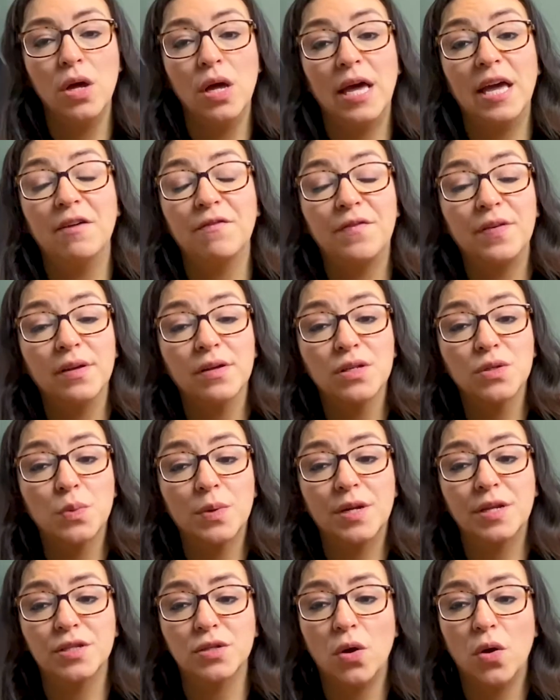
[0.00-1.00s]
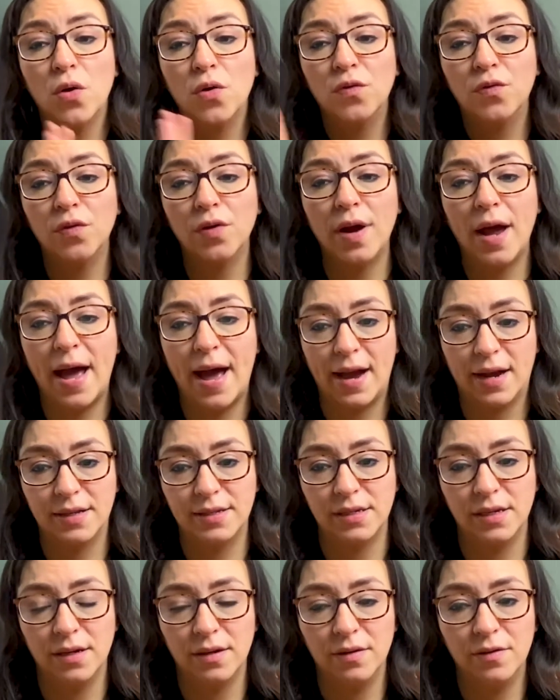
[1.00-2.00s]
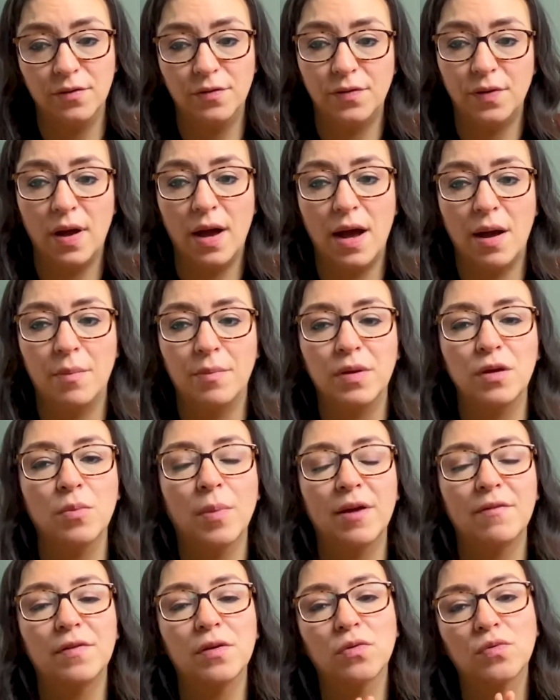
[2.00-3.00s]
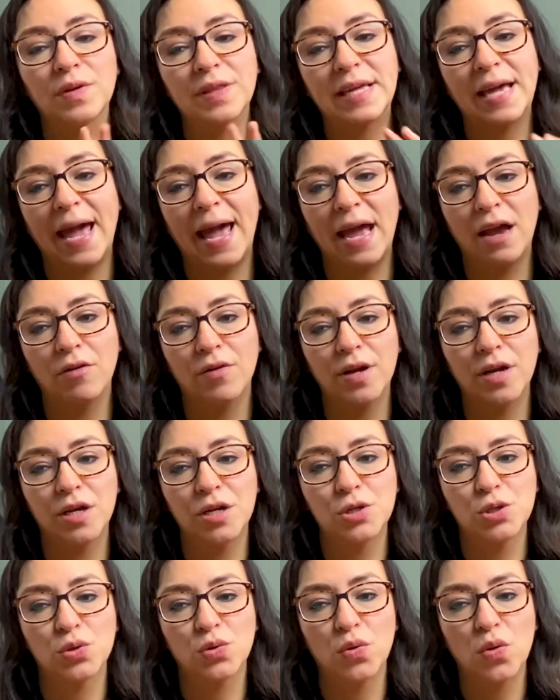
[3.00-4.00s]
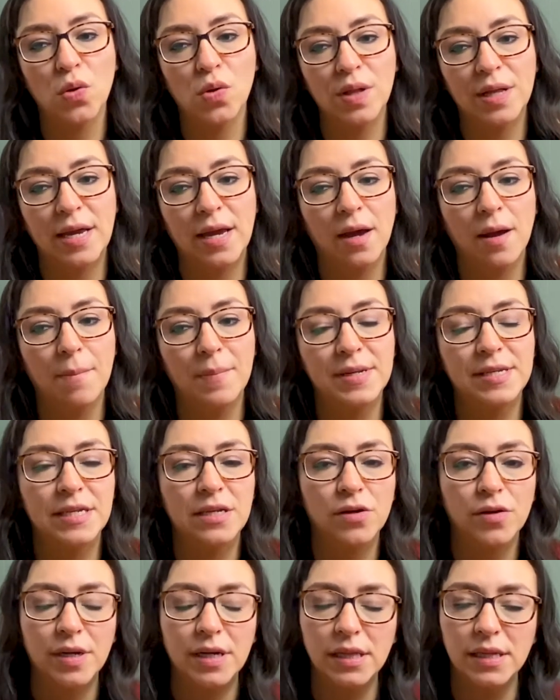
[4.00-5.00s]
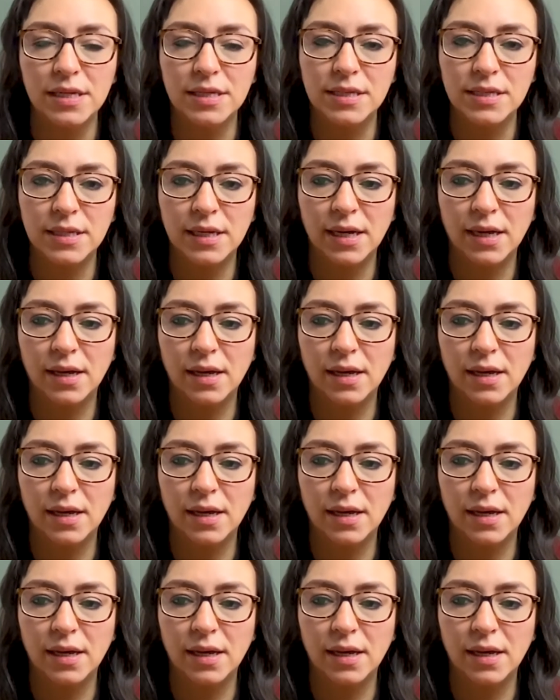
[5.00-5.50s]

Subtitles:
It feels when it's overactive, you might feel really angry, controlling, materialistic,